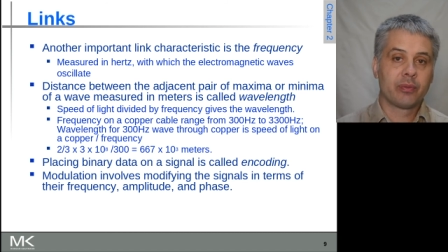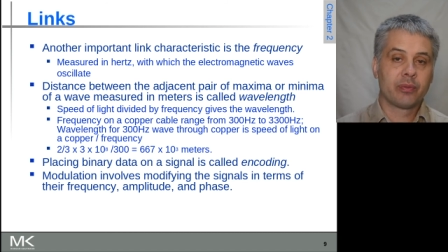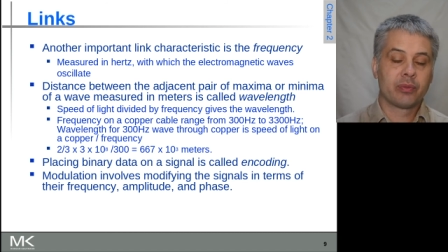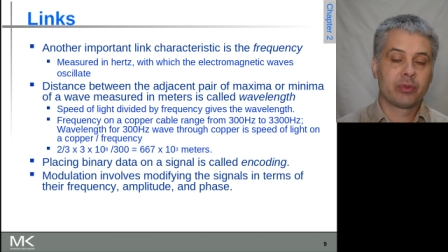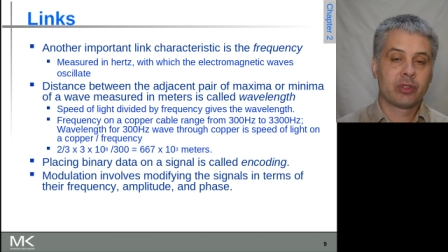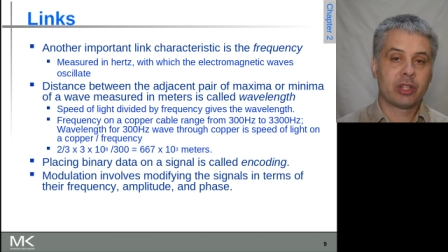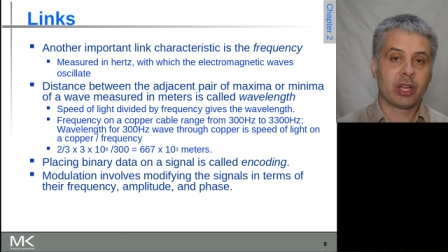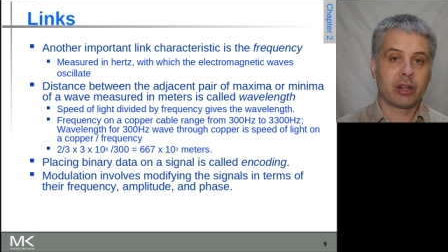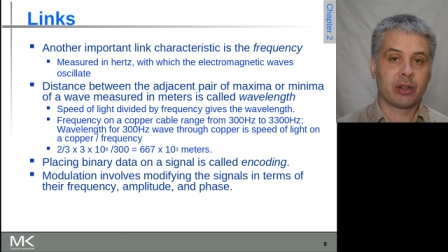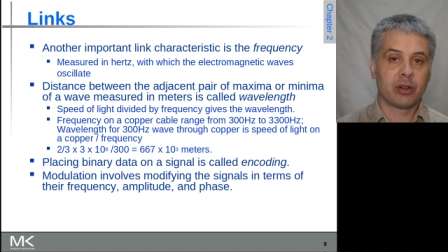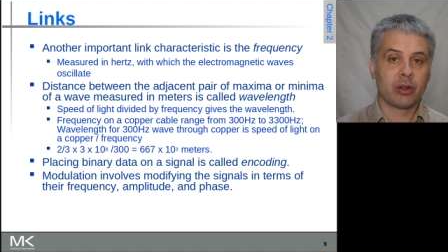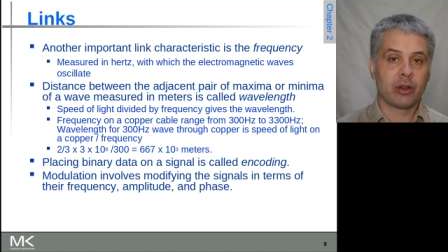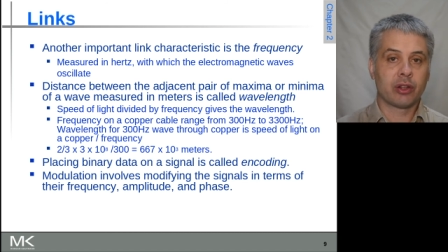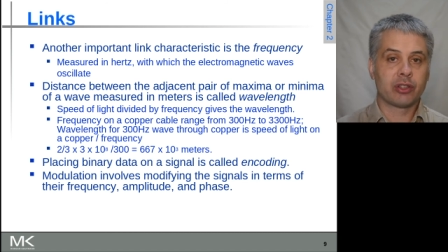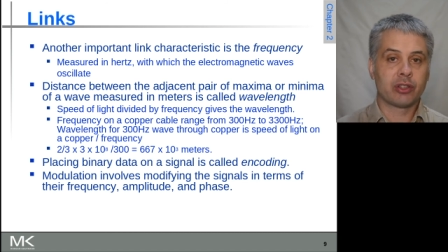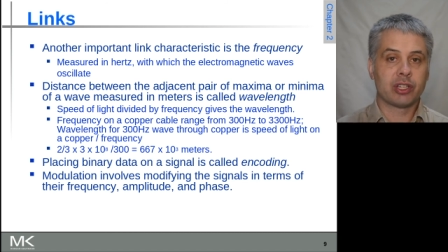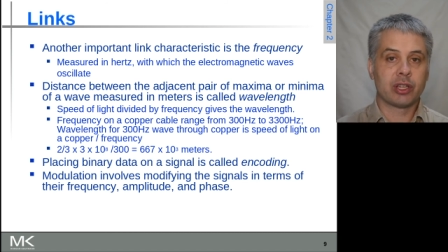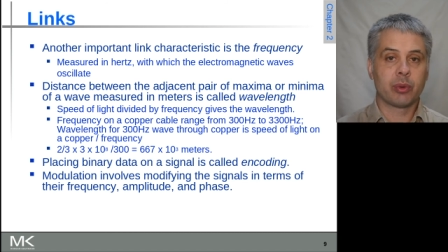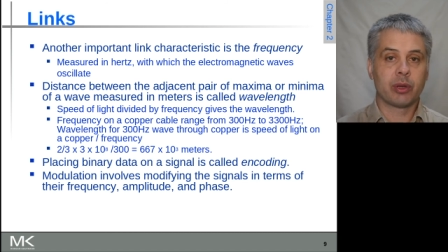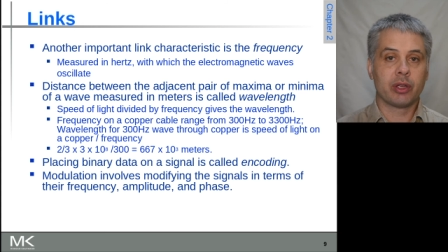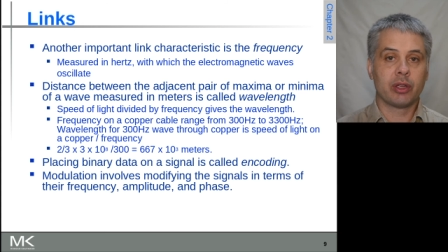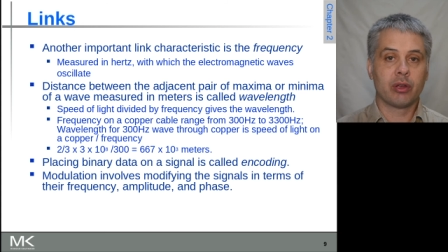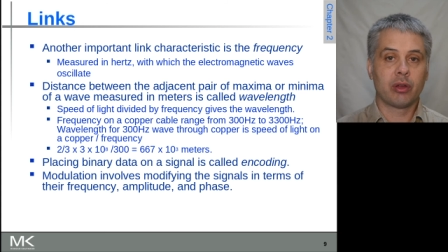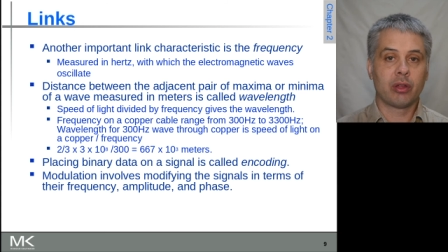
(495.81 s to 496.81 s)
technology
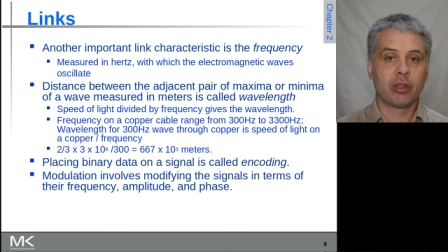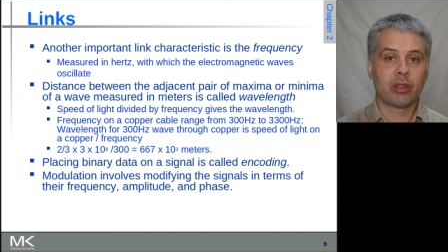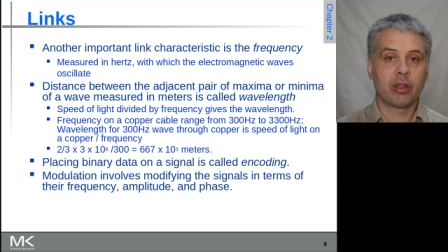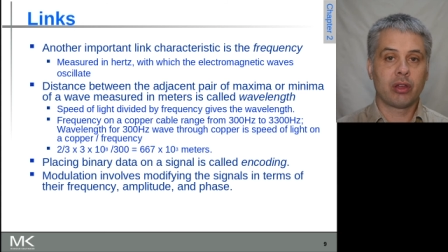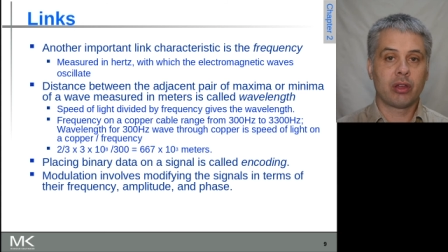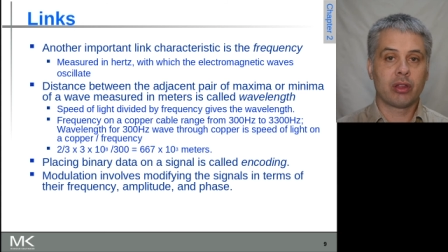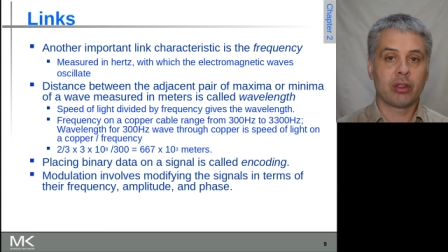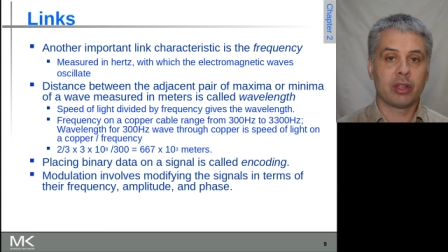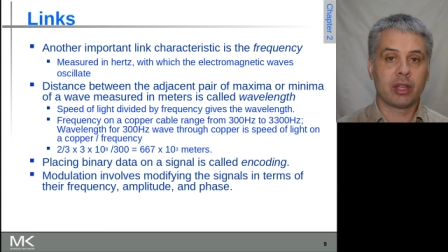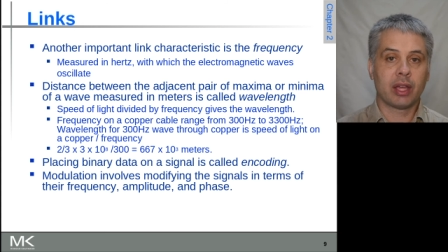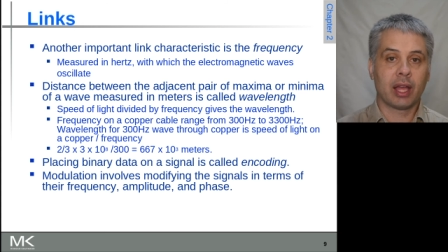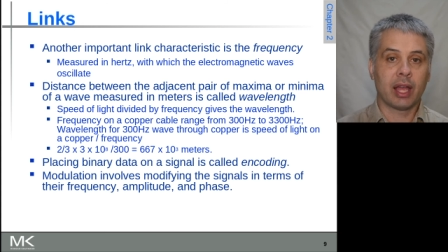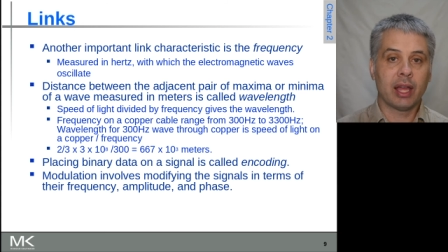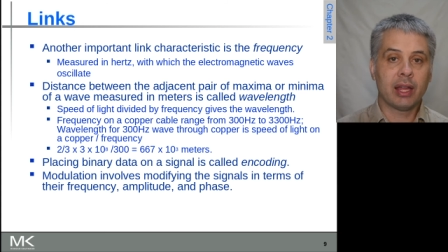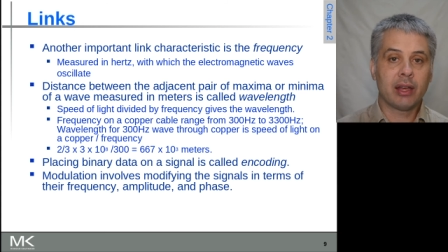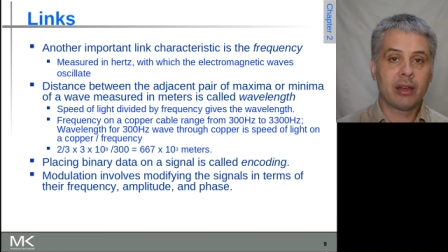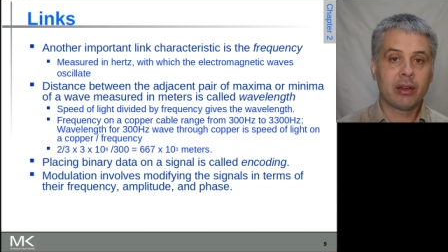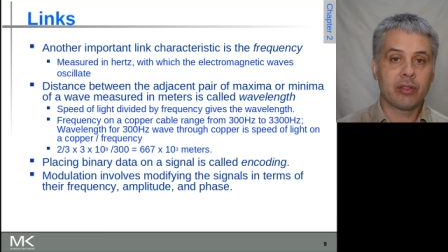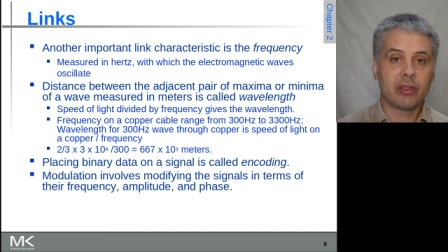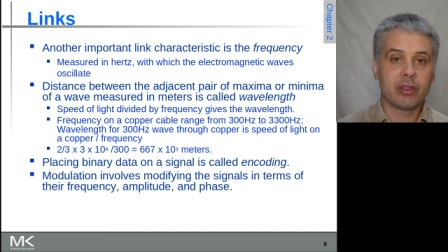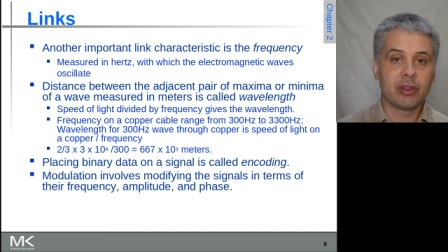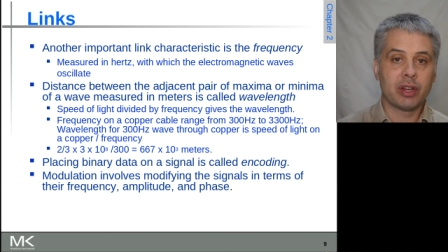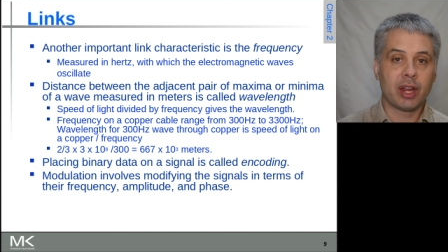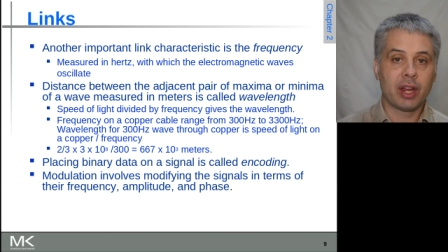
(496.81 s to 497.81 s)
we're using, at the end
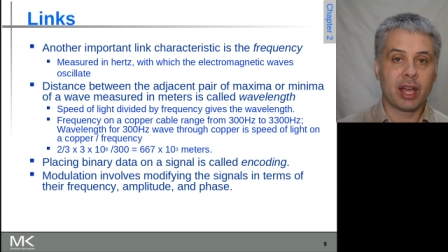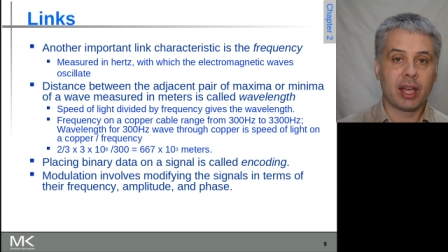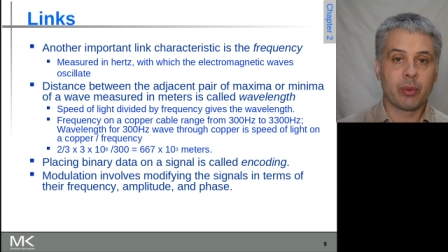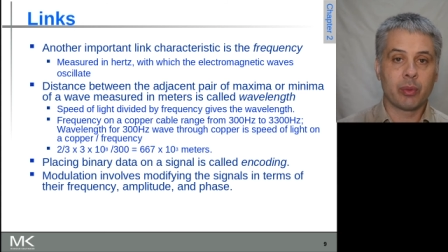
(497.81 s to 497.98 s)
of the day,